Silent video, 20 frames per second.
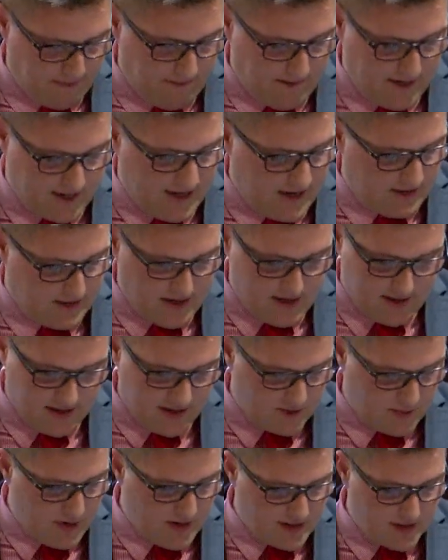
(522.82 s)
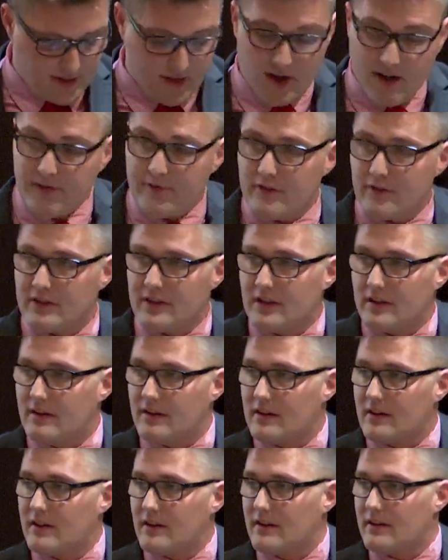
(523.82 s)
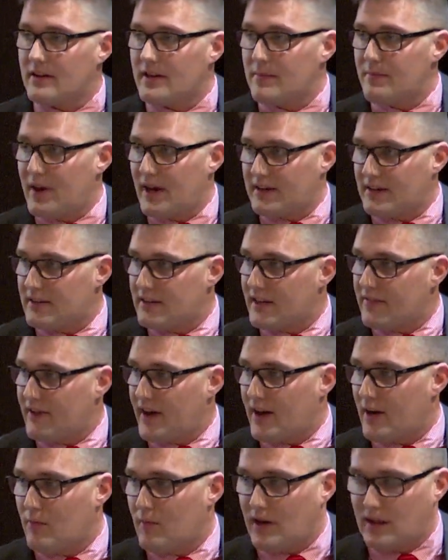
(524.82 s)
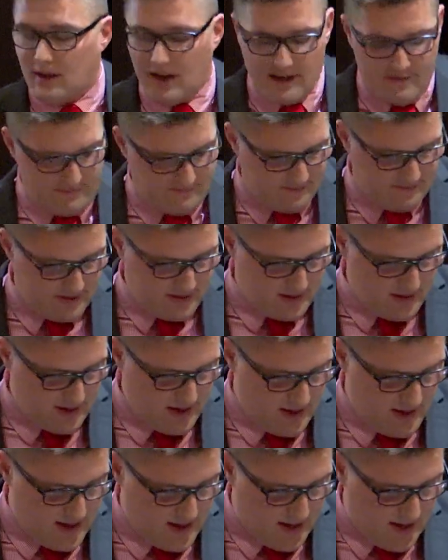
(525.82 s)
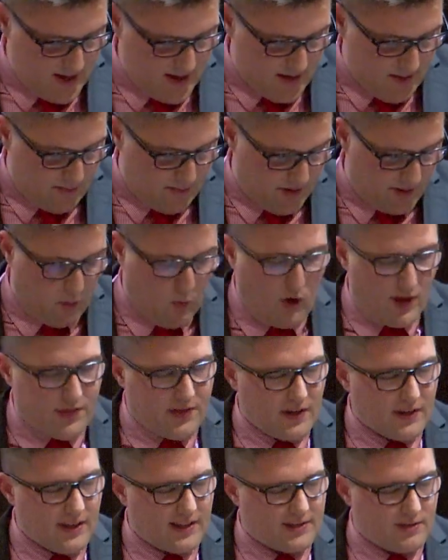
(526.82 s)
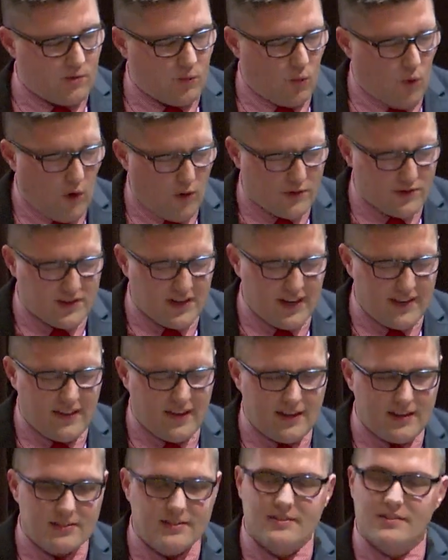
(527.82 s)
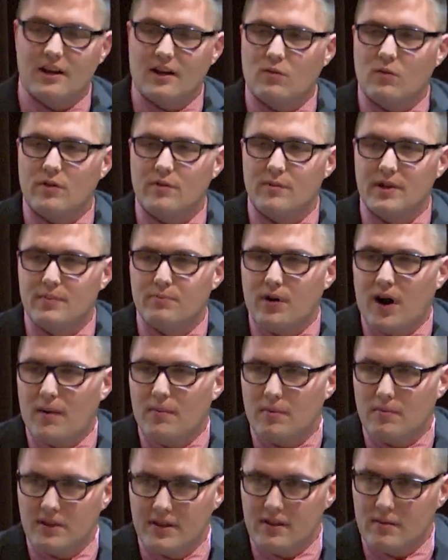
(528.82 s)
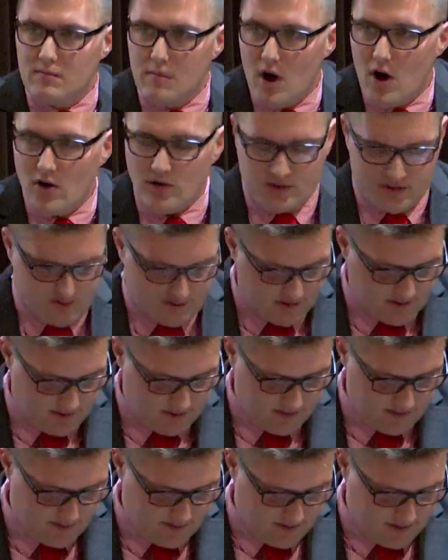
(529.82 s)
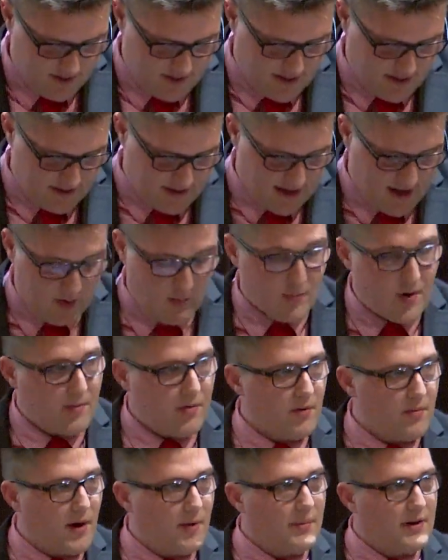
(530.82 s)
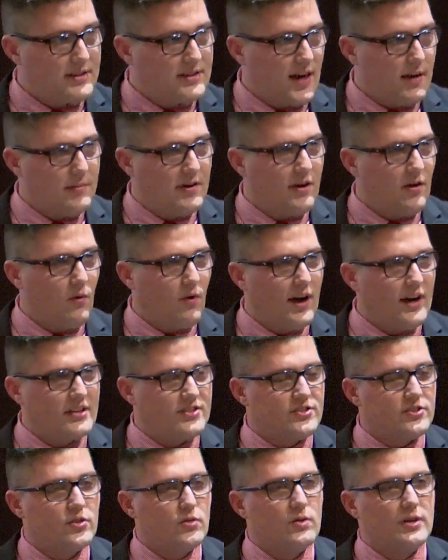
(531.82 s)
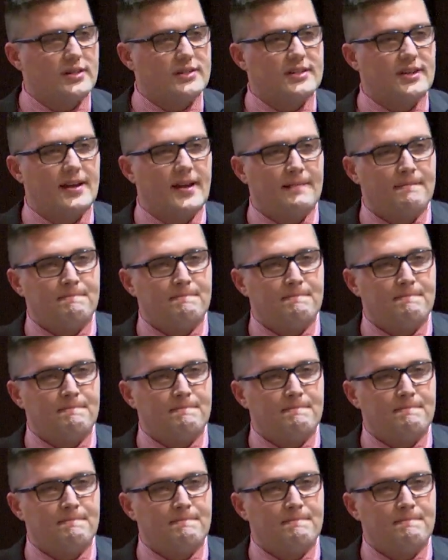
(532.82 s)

I can't thank these men enough for the impact that they've had on my life. But the one thing that Wolf said that stuck with me probably the most that I remember about my time here at YSU was